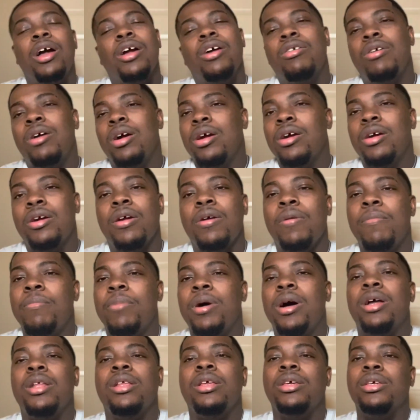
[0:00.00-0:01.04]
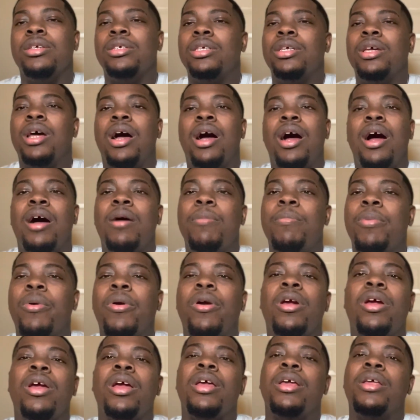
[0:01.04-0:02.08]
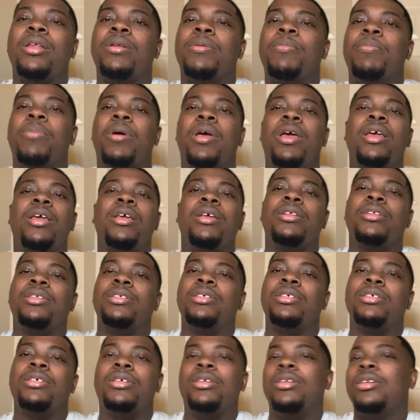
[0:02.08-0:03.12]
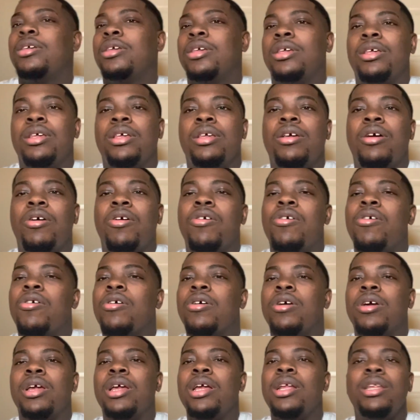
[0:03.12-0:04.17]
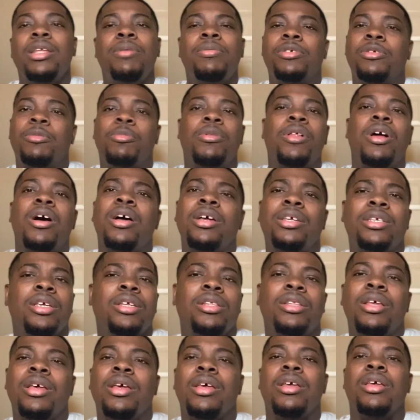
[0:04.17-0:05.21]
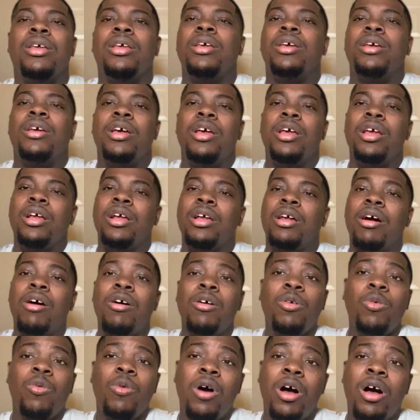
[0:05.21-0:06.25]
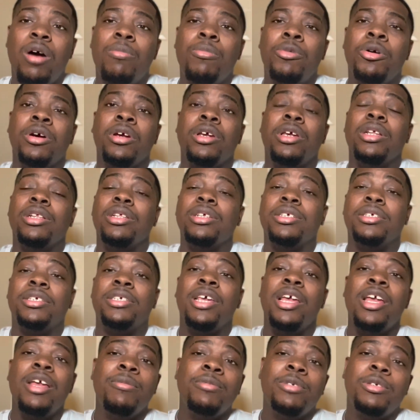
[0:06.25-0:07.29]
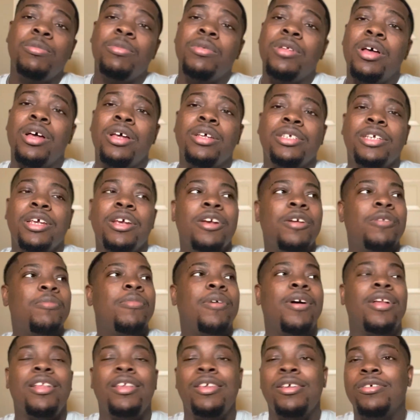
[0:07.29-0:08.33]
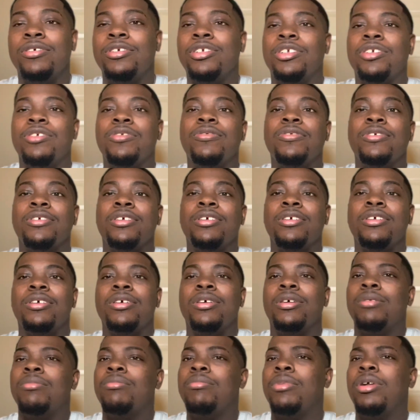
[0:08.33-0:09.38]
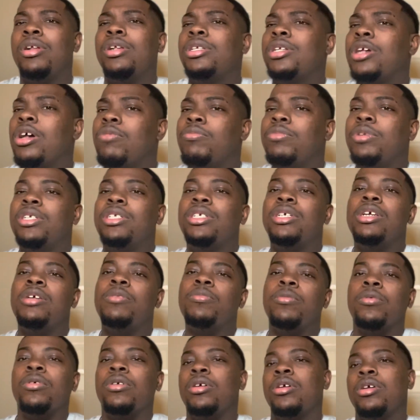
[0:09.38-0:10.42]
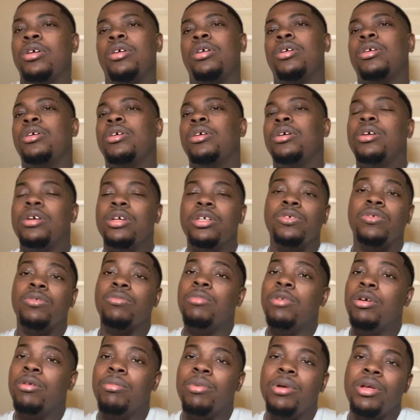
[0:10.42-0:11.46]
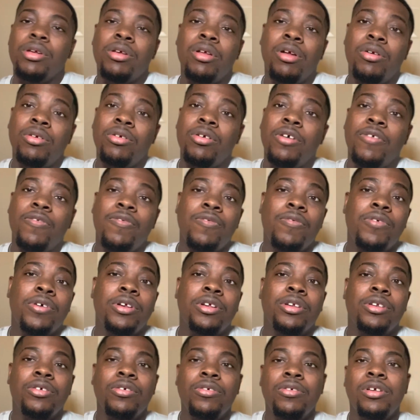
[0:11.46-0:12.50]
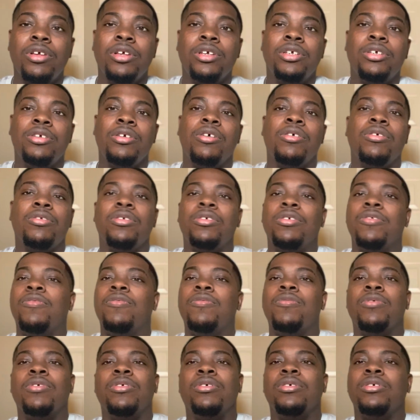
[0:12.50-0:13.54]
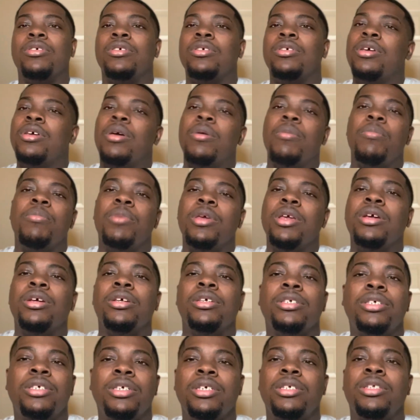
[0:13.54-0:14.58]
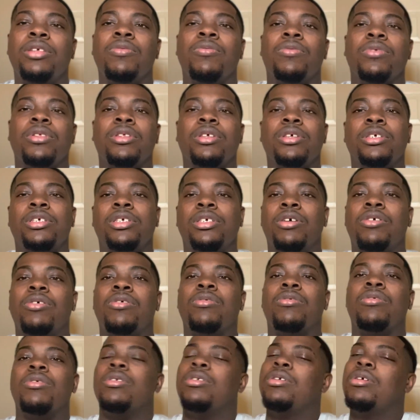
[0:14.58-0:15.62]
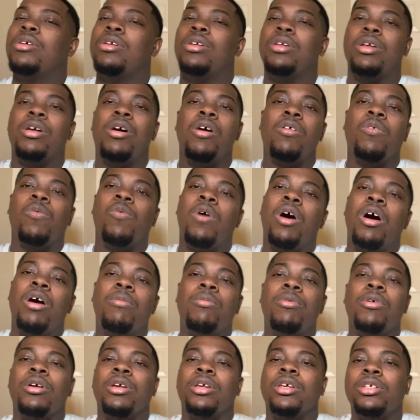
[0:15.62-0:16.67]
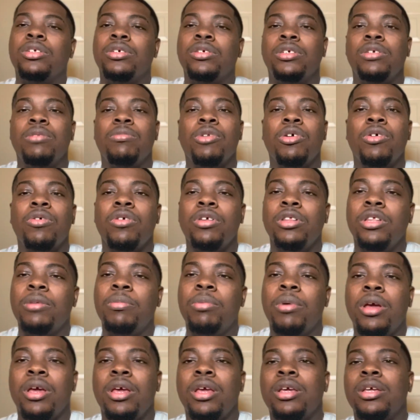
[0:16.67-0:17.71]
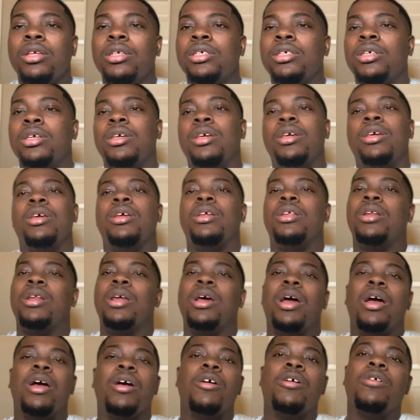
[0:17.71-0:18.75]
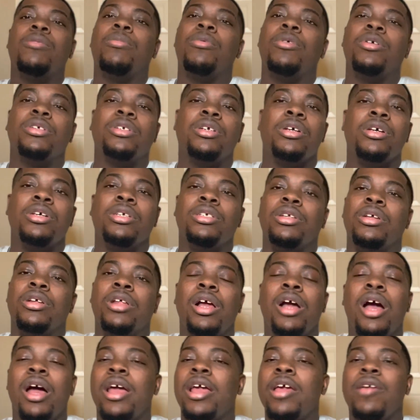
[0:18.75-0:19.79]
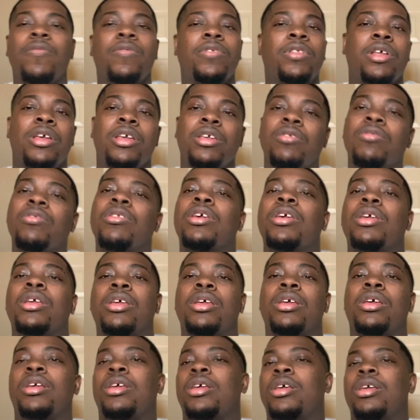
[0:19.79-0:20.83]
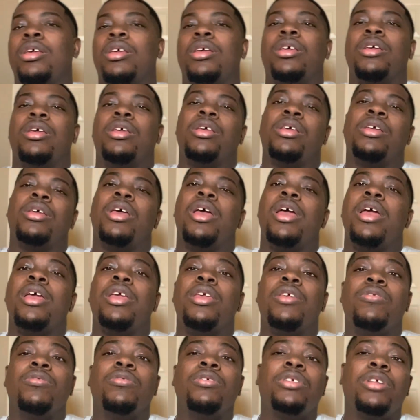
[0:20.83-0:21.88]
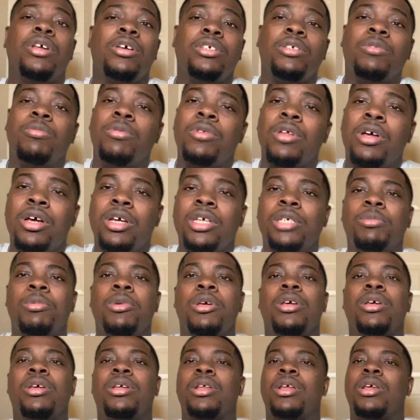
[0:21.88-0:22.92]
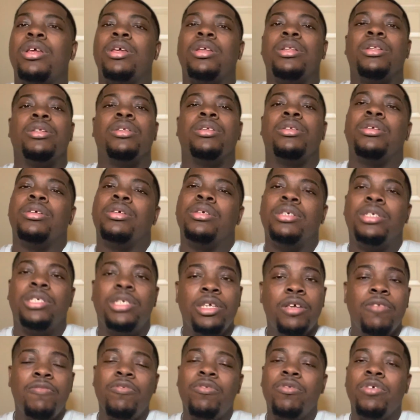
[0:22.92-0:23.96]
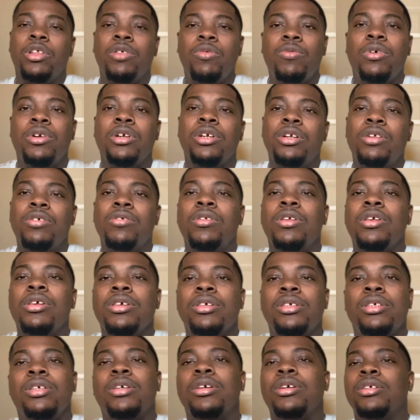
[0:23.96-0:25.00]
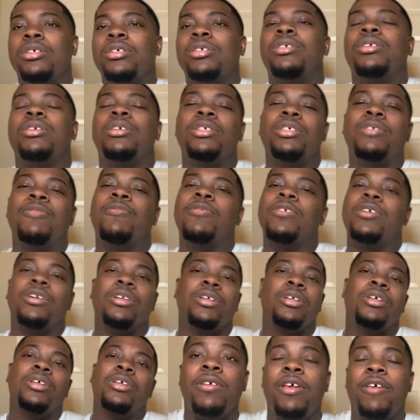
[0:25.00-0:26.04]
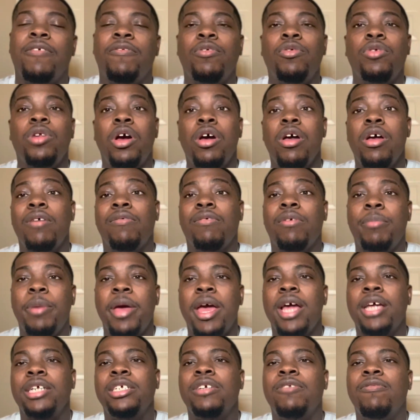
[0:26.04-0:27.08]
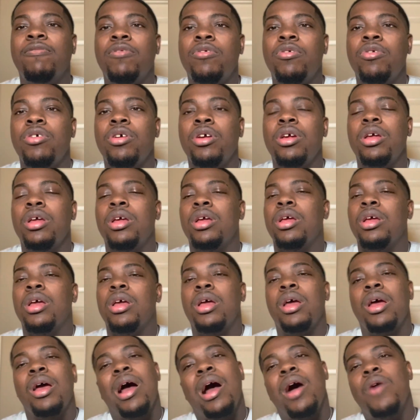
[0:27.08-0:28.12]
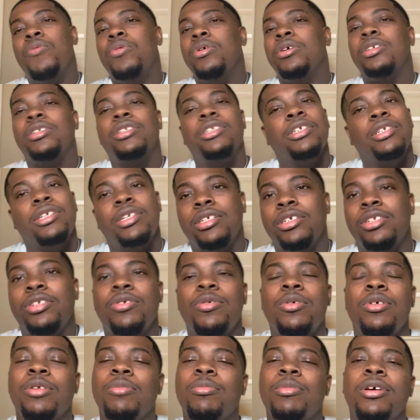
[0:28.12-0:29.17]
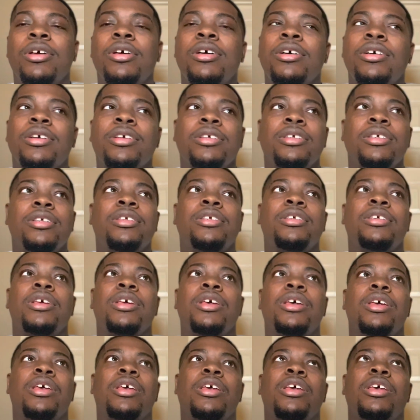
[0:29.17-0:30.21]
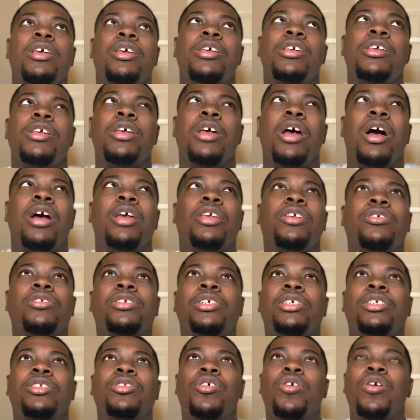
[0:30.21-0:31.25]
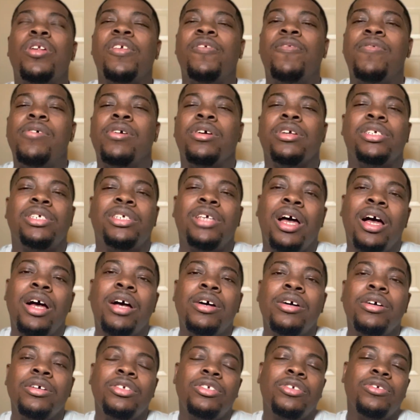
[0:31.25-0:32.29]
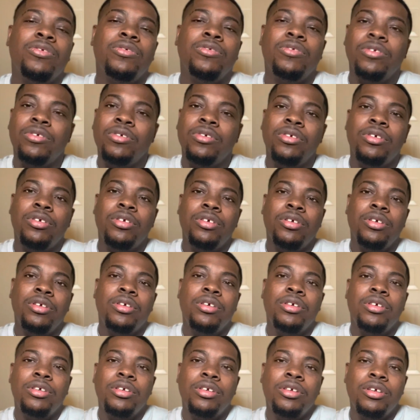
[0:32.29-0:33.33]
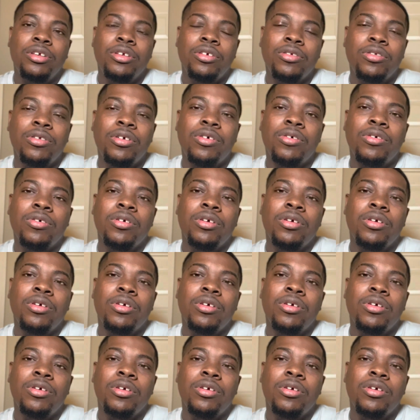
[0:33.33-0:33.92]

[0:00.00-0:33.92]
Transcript: go out here and buy these high brand paints or any supplies like that. Go to Walmart, get the same supplies everybody else using, but it's gonna be cheaper. Because remember, you don't know if you want to do this. You don't know if you want to be consistent with this. So go to Walmart, get you some acrylic paints. They got airbrush guns there. They got everything you need. And use those supplies, man, and see if you really want to do this. Because it's fun. If you don't have a passion for it, I wouldn't suggest doing it because you're just doing it for a side hustle, you know?